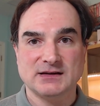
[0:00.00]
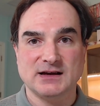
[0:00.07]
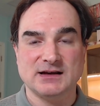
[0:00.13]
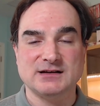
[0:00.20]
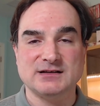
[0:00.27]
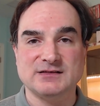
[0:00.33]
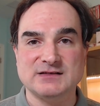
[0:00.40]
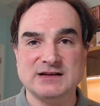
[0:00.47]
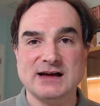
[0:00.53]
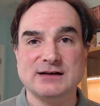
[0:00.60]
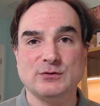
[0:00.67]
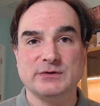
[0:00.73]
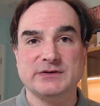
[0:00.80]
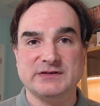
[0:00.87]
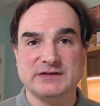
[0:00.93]
And it is not
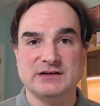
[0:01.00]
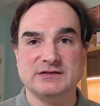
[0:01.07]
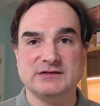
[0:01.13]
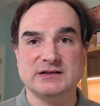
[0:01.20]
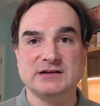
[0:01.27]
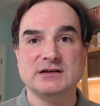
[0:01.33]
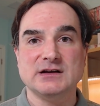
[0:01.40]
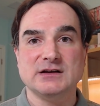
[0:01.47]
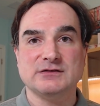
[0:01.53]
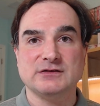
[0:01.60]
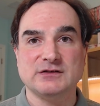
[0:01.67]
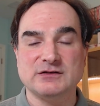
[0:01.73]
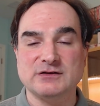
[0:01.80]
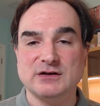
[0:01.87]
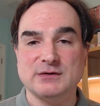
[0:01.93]
always easy to
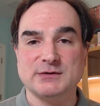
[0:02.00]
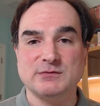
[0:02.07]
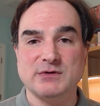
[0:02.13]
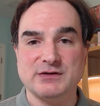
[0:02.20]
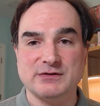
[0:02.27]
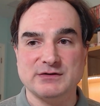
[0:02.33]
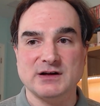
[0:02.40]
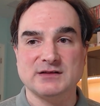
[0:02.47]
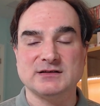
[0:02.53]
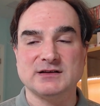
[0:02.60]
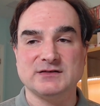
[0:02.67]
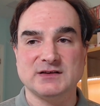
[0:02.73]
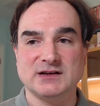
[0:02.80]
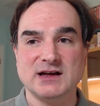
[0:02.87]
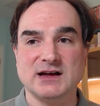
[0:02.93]
determine whether or not
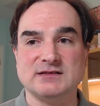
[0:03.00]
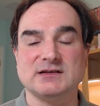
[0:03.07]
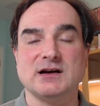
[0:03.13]
that's the case.